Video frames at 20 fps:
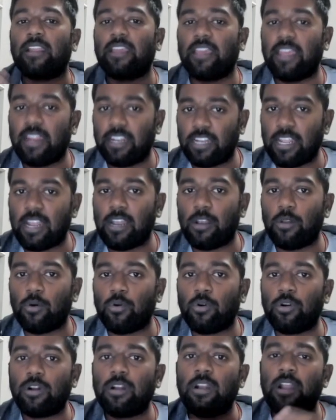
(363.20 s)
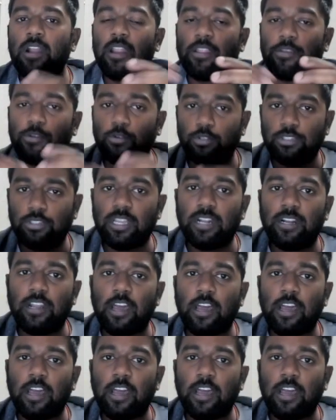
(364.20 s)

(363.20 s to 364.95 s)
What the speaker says: get a loan, use the